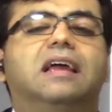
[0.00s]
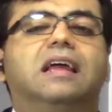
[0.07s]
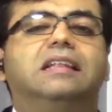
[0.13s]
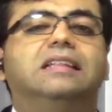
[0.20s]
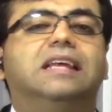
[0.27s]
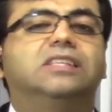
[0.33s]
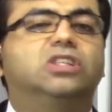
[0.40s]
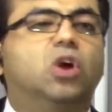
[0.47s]

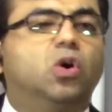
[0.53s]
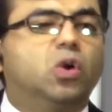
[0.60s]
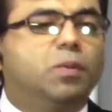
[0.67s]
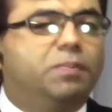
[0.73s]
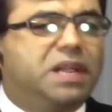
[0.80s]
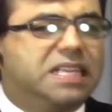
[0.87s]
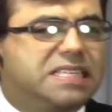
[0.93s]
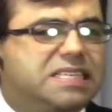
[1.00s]
there's going to
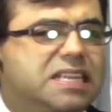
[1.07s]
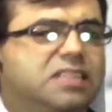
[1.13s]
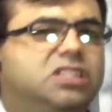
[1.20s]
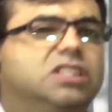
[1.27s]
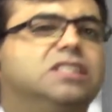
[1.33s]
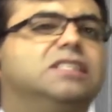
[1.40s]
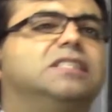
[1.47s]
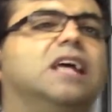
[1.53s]
be such
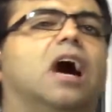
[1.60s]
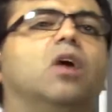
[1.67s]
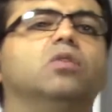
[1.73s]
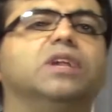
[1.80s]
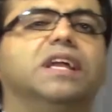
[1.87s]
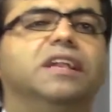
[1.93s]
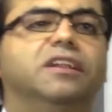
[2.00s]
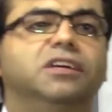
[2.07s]
a
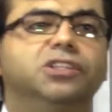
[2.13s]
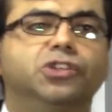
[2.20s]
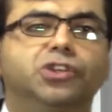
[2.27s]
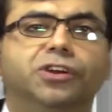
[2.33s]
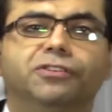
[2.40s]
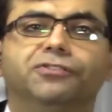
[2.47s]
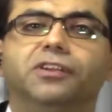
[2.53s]
sound industrial